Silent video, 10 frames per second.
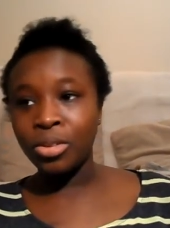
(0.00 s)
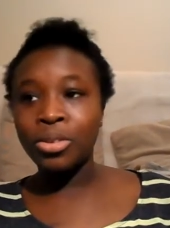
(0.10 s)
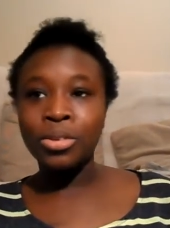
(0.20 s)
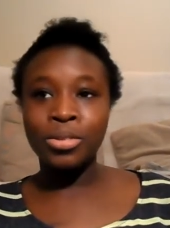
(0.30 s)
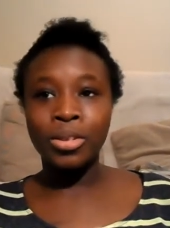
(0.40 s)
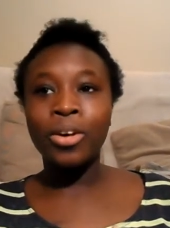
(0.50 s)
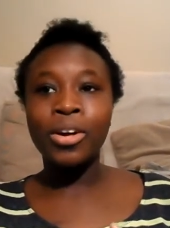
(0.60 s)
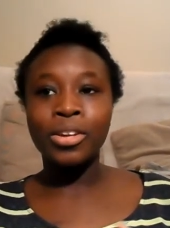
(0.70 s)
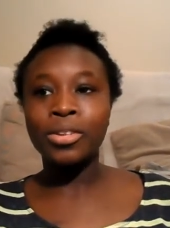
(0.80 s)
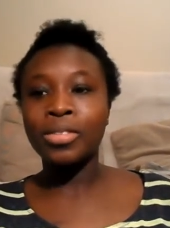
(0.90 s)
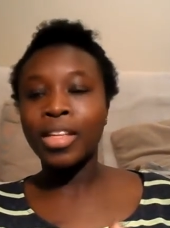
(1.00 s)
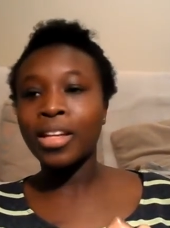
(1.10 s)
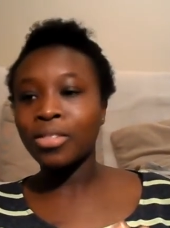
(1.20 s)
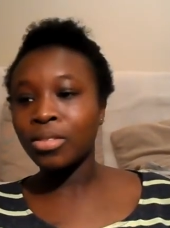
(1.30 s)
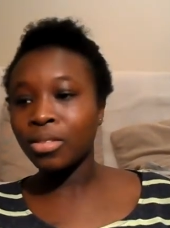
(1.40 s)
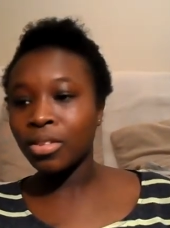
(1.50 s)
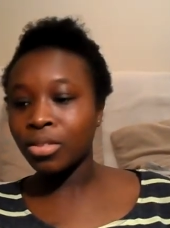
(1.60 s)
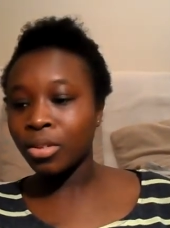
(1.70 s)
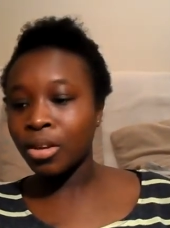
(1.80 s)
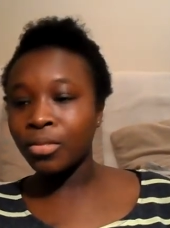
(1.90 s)
you could argue that
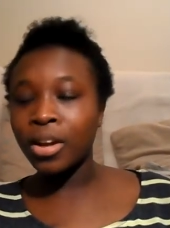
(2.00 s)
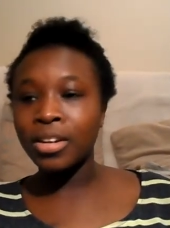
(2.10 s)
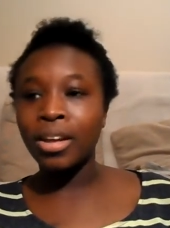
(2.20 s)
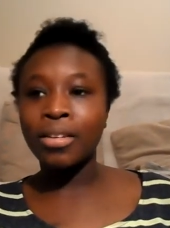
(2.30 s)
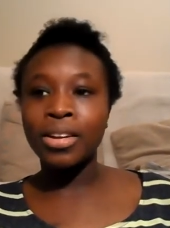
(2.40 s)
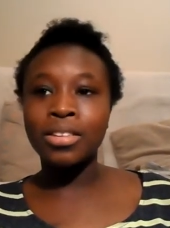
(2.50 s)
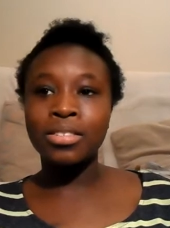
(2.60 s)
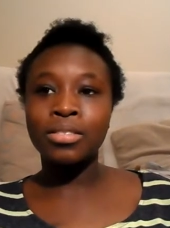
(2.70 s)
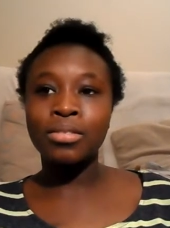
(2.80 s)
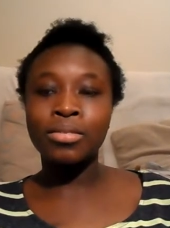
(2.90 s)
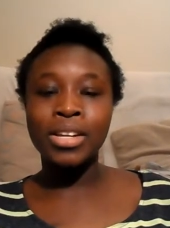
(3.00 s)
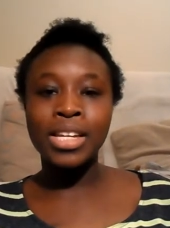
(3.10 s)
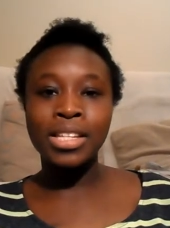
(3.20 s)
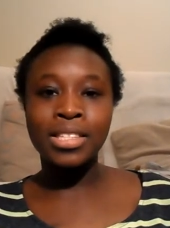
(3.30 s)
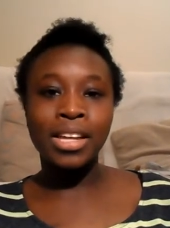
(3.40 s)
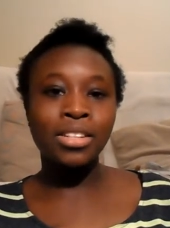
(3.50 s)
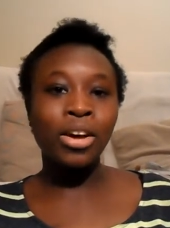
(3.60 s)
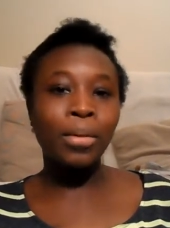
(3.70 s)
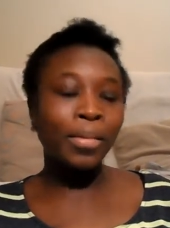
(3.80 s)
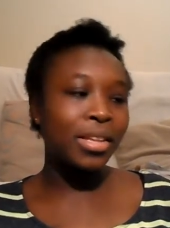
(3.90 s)
Nerdfied isn't really
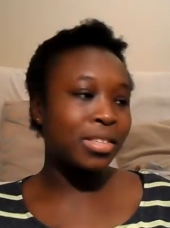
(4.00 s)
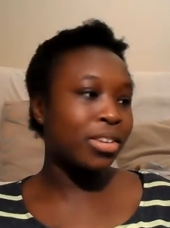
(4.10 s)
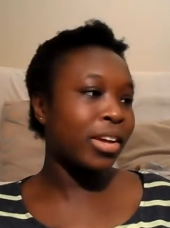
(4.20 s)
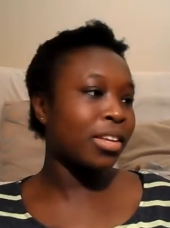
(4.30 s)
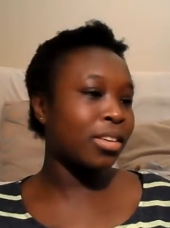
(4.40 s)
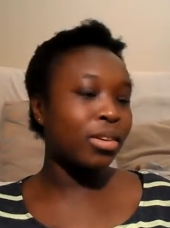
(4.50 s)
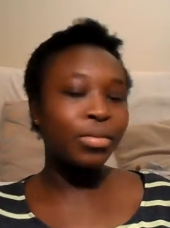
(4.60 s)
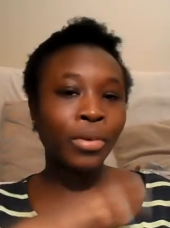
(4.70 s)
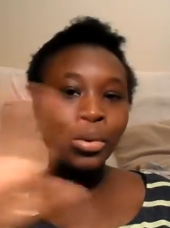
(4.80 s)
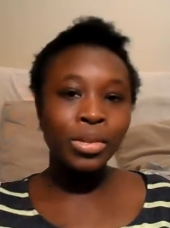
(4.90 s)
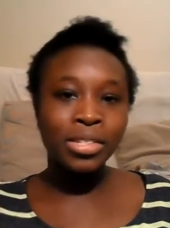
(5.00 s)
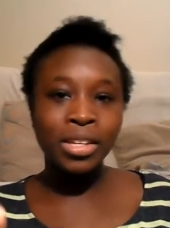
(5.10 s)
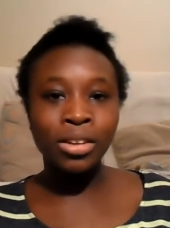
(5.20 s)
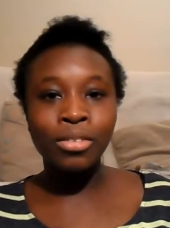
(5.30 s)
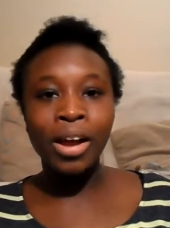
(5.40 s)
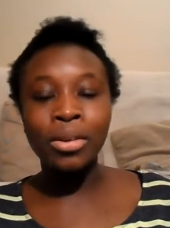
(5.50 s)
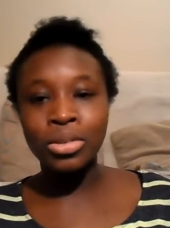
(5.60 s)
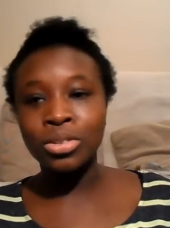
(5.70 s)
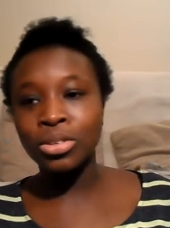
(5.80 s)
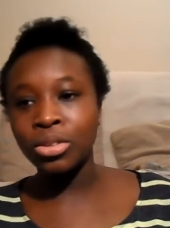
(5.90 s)
set up as like focusing
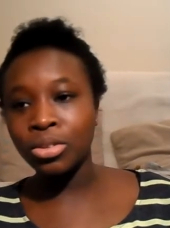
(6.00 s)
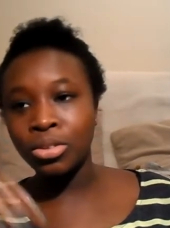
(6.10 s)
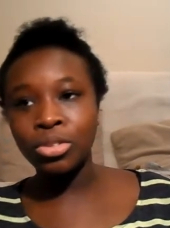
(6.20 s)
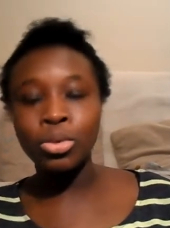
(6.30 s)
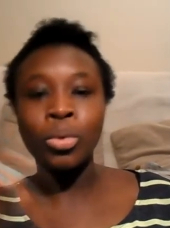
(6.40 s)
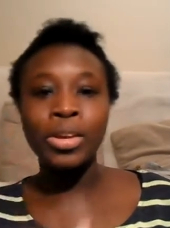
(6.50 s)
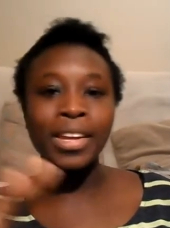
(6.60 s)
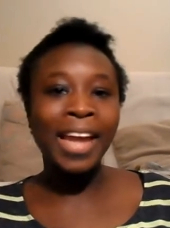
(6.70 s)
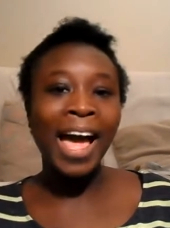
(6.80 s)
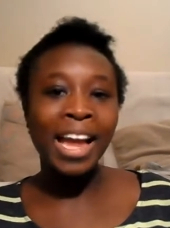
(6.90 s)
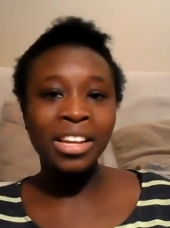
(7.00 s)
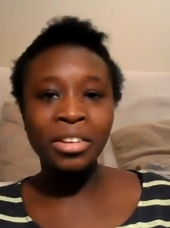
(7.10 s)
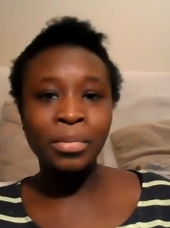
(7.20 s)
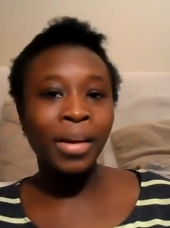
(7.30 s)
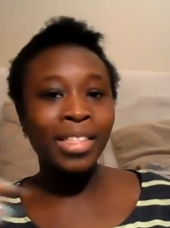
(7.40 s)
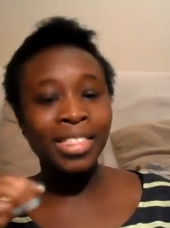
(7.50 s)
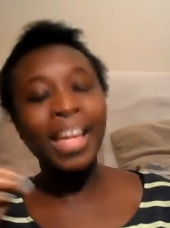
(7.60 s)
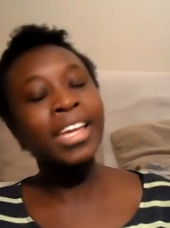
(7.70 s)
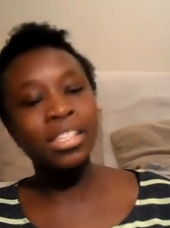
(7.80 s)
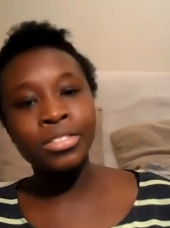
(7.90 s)
around John and Hank, but
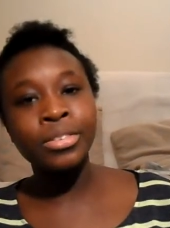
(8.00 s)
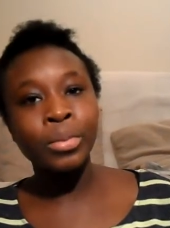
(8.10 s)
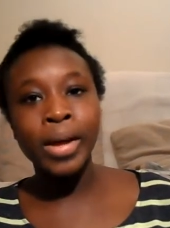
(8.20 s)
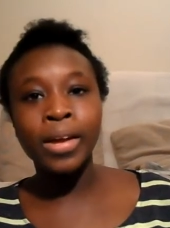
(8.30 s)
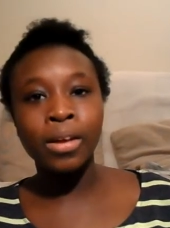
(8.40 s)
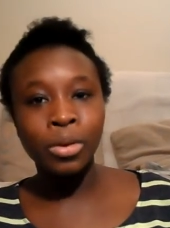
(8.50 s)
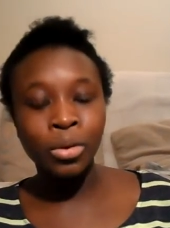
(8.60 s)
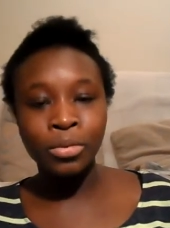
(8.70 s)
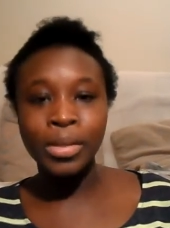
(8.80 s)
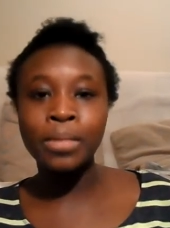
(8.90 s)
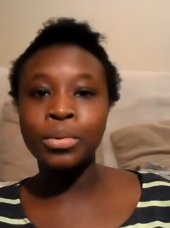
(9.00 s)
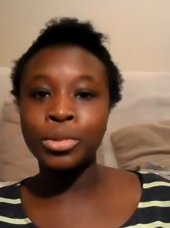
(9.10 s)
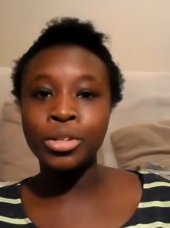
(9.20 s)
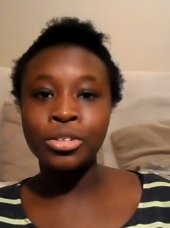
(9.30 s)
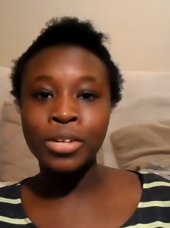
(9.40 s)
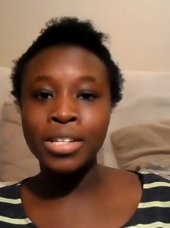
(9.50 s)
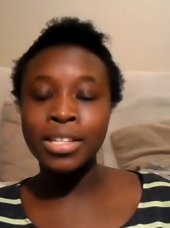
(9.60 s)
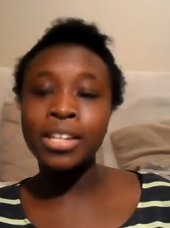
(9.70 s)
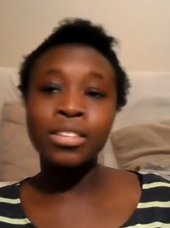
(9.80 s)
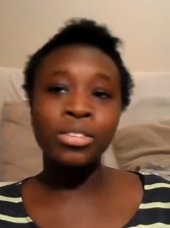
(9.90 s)
that is the way a lot of people do
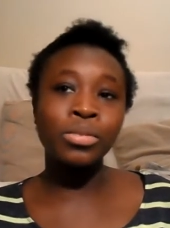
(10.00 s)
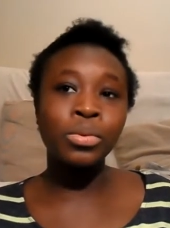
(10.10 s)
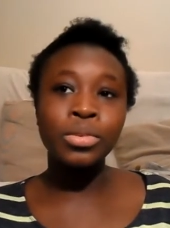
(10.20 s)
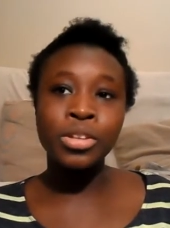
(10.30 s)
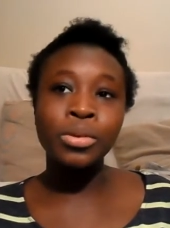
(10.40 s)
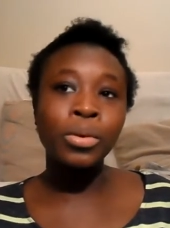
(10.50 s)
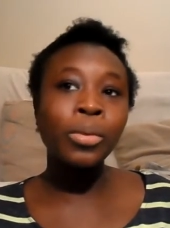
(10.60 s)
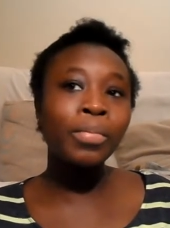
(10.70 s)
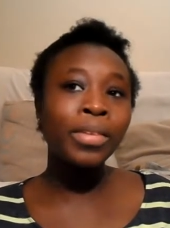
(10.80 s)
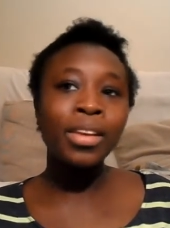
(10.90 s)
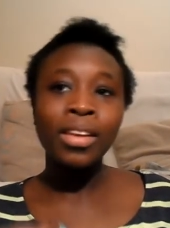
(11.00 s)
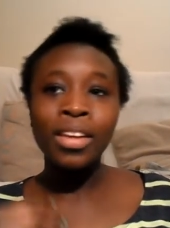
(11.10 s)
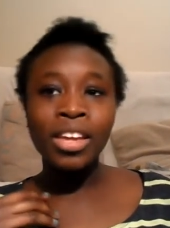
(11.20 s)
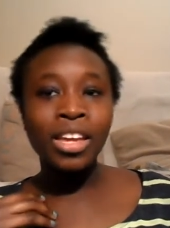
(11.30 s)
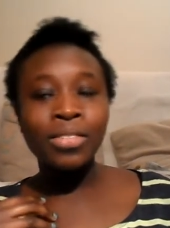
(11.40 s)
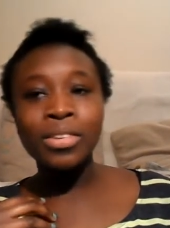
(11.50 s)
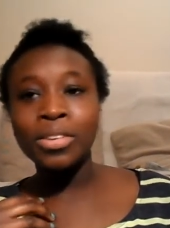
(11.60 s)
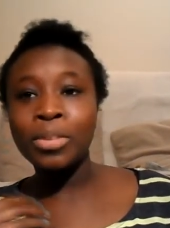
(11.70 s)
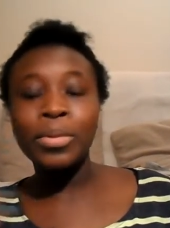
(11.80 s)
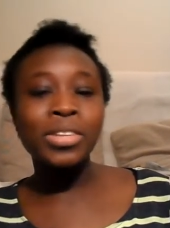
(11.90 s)
treat it. You've also got
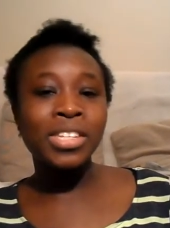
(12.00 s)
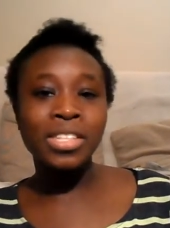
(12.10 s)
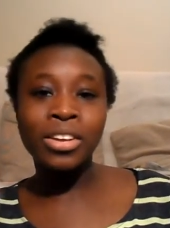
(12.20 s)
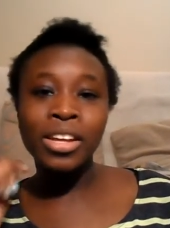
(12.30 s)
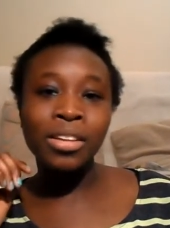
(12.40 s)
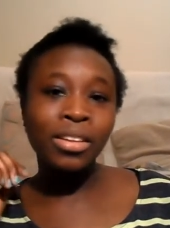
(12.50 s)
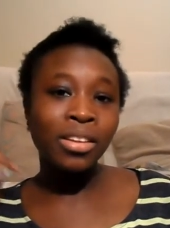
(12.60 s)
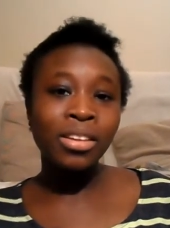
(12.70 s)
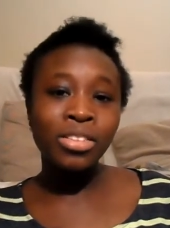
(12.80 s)
even communities like